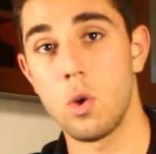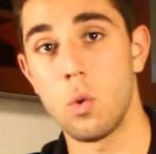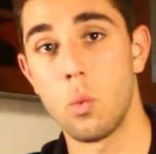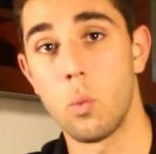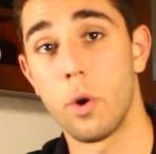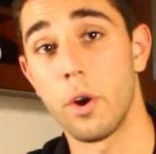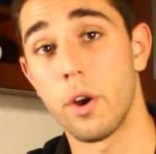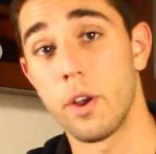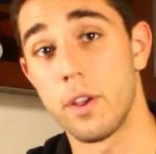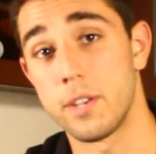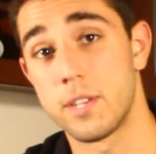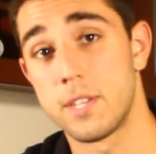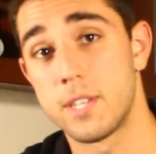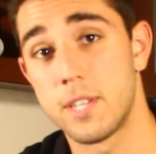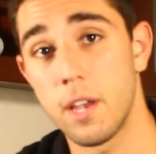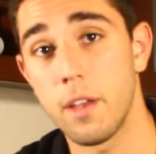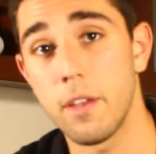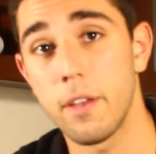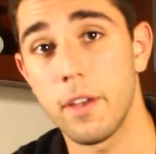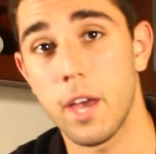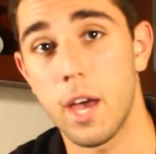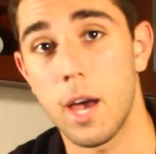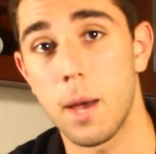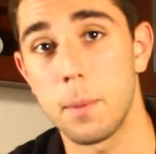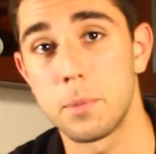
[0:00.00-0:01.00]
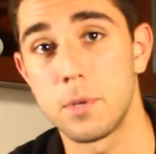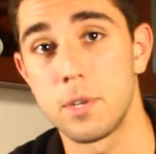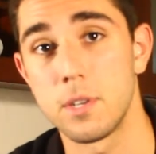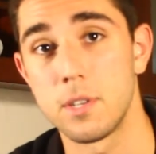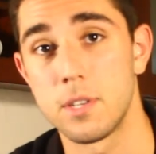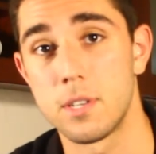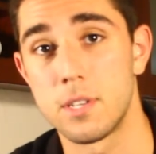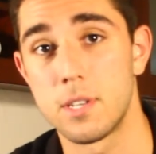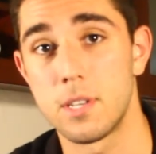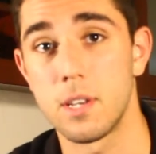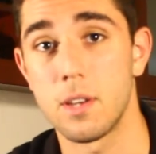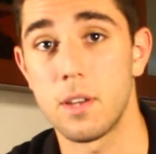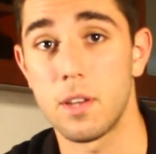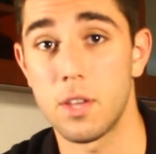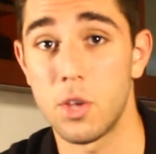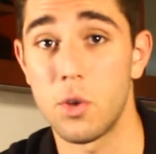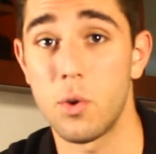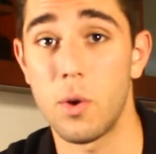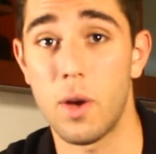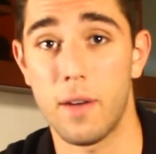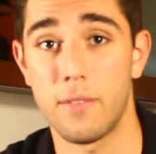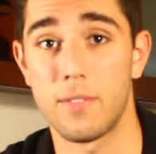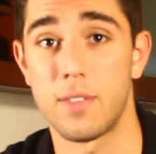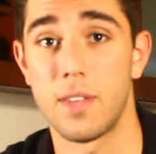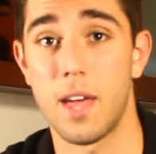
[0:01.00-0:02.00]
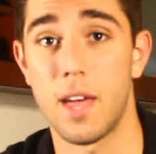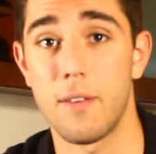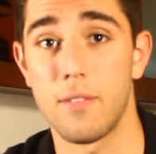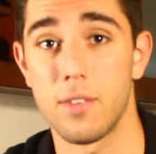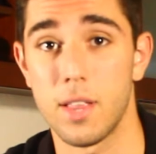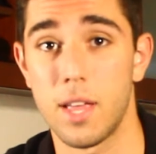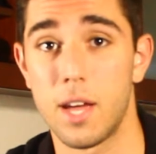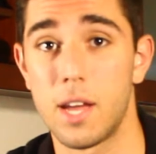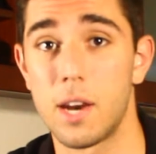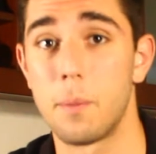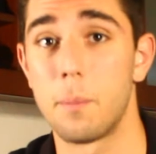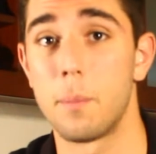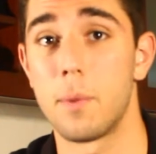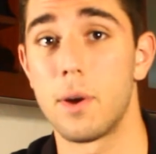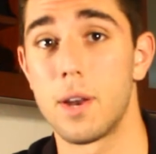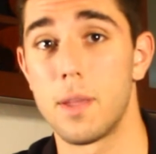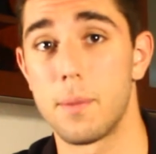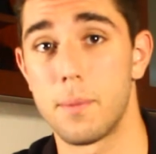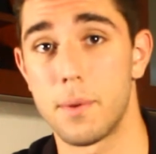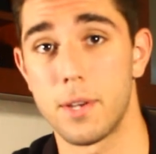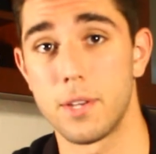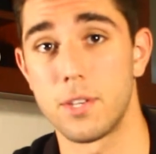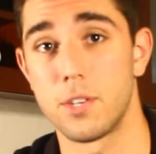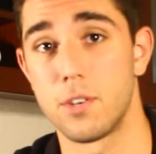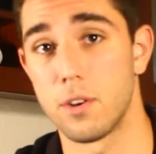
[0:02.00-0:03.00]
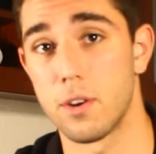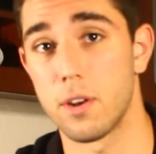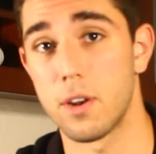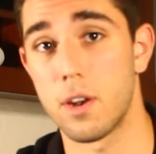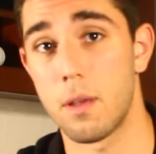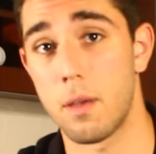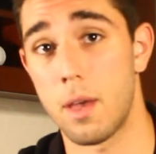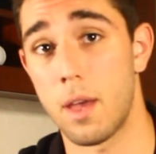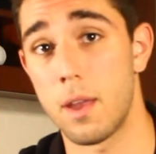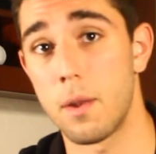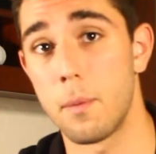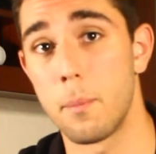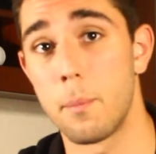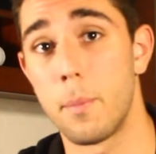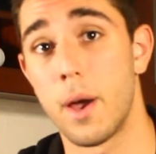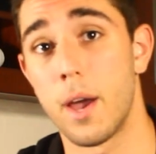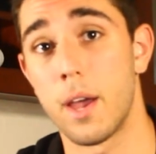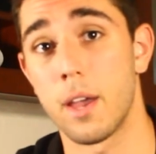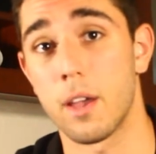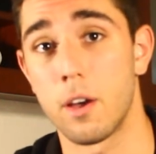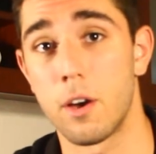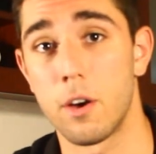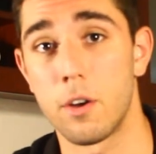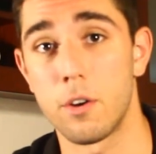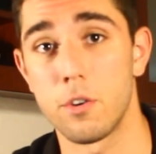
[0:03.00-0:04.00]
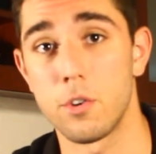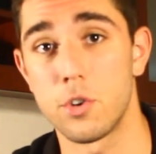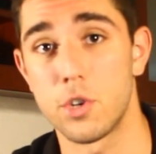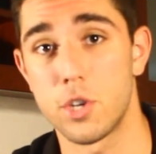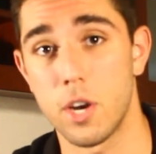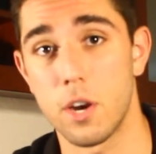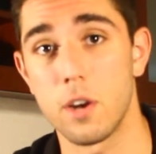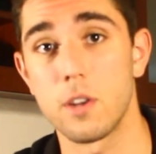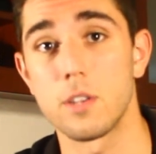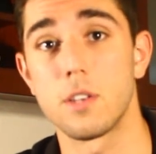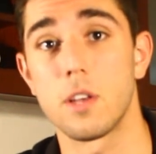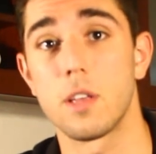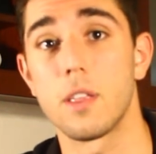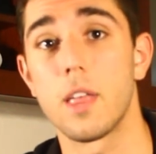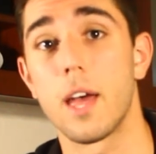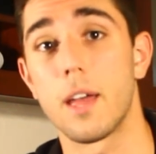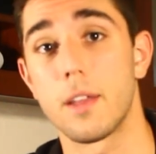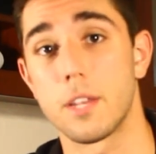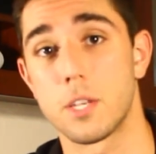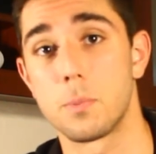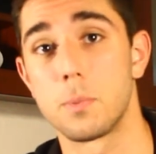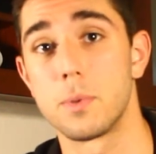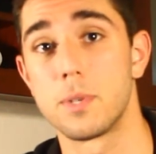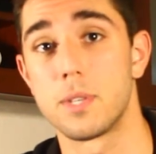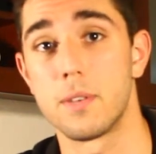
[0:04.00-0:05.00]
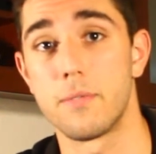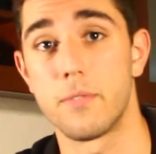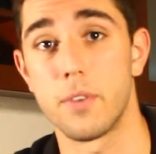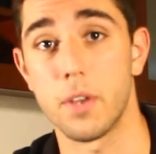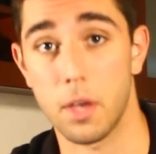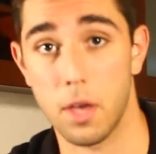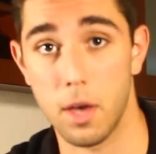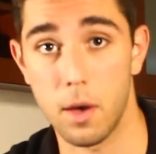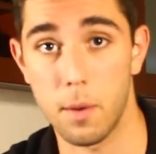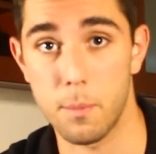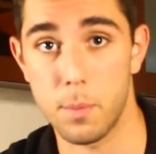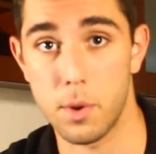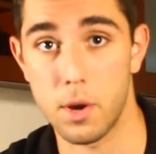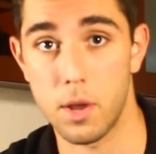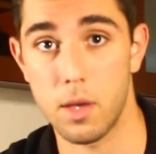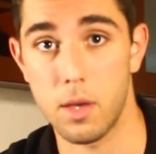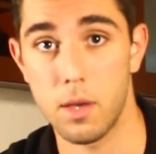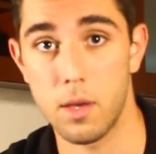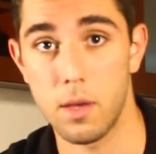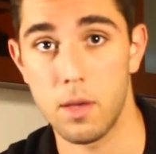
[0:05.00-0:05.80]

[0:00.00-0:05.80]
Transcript: Whereas selling options, you have to a lot of money because you're going to end up buying 100 shares of that specific company.